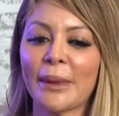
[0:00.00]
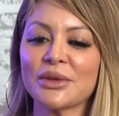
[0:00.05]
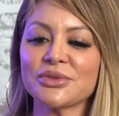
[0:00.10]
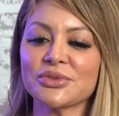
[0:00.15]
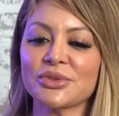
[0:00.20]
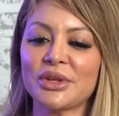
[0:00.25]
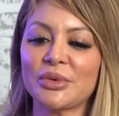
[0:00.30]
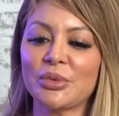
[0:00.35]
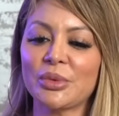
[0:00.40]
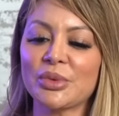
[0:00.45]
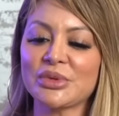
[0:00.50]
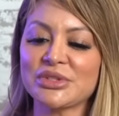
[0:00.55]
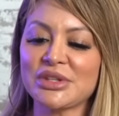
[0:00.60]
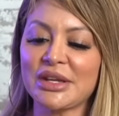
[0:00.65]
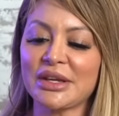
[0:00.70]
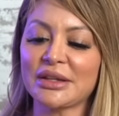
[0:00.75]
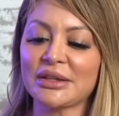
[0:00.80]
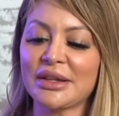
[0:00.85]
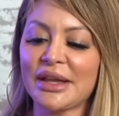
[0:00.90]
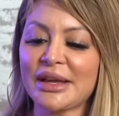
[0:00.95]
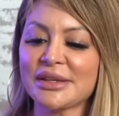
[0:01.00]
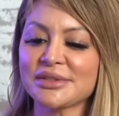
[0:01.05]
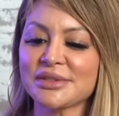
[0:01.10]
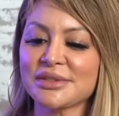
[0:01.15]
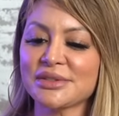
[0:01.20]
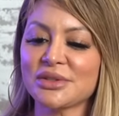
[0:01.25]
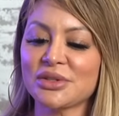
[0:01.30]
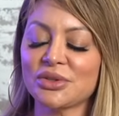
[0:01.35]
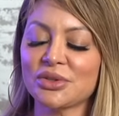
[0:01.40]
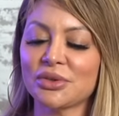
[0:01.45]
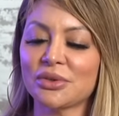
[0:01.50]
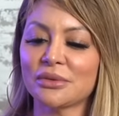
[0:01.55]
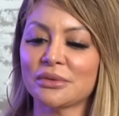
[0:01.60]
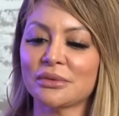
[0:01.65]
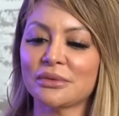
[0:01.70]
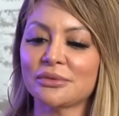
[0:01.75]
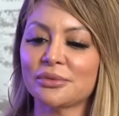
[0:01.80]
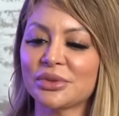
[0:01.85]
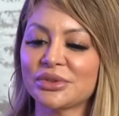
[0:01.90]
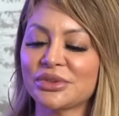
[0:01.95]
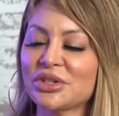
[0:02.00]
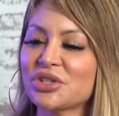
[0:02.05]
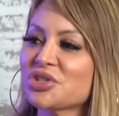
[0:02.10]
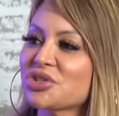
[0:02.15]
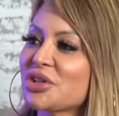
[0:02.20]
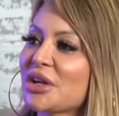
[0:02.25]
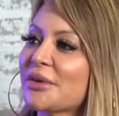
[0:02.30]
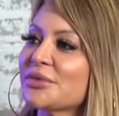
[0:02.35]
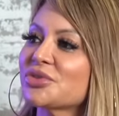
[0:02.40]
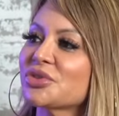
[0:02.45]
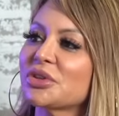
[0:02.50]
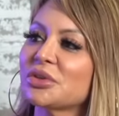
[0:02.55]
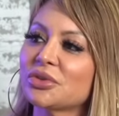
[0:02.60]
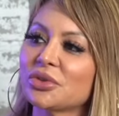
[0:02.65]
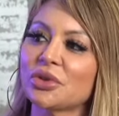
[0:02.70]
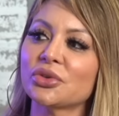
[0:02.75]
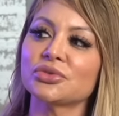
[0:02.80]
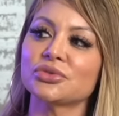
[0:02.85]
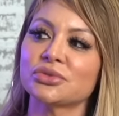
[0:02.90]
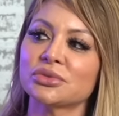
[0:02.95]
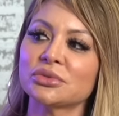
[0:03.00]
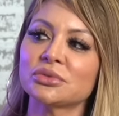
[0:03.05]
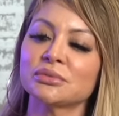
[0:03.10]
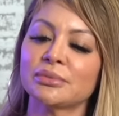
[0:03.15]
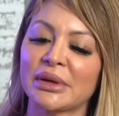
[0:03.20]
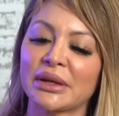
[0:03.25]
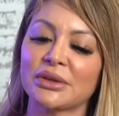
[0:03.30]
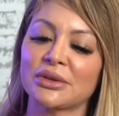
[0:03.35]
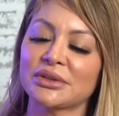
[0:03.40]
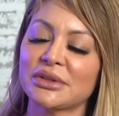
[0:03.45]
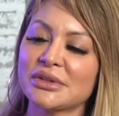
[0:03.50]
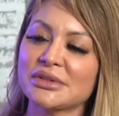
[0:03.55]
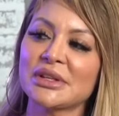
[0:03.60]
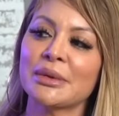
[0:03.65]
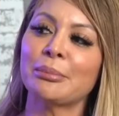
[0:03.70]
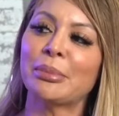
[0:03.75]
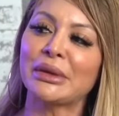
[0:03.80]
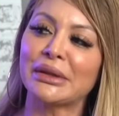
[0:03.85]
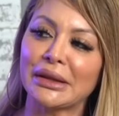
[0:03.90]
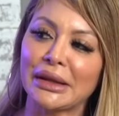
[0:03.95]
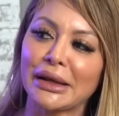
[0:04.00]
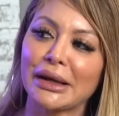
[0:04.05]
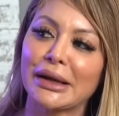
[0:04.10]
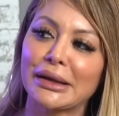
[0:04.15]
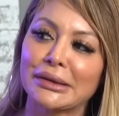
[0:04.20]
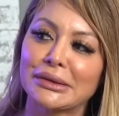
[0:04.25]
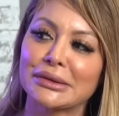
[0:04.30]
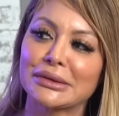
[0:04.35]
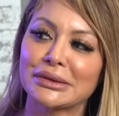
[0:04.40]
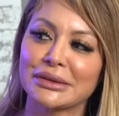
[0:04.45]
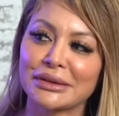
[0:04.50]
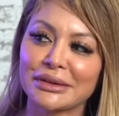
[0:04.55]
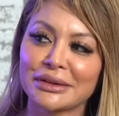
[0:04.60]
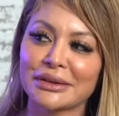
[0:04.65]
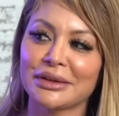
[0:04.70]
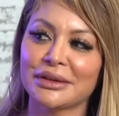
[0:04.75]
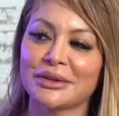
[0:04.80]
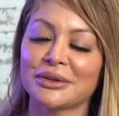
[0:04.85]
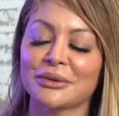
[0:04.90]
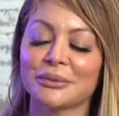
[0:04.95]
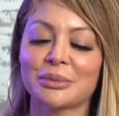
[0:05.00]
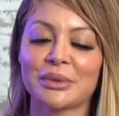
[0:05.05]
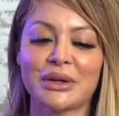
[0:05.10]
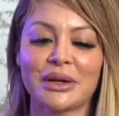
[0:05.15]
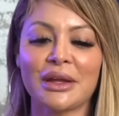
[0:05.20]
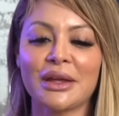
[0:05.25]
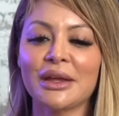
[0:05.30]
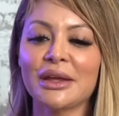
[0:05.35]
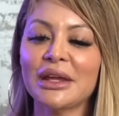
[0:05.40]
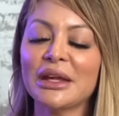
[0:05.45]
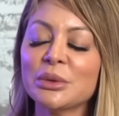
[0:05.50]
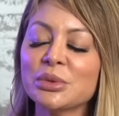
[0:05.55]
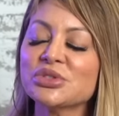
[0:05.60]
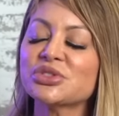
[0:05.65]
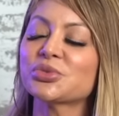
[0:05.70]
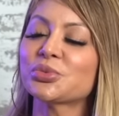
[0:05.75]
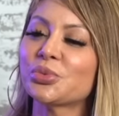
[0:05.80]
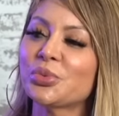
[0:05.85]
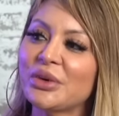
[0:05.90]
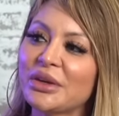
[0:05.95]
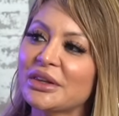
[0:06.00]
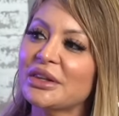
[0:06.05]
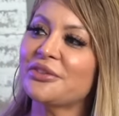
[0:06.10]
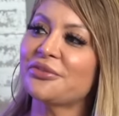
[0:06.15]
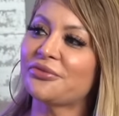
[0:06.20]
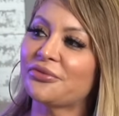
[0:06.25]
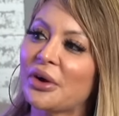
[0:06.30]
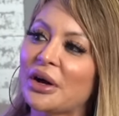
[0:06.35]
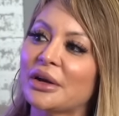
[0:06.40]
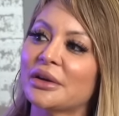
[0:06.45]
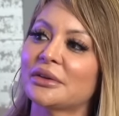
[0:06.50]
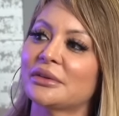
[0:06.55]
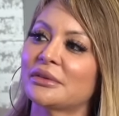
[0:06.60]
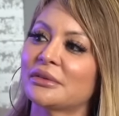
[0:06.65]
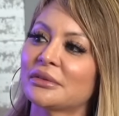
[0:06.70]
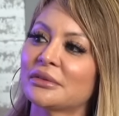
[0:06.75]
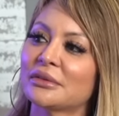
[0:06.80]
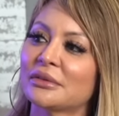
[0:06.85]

So then we would take classes, you know, with the chef so you don't, para que no te veas tan pendeja, you know, cooking, you know, but it was really fun.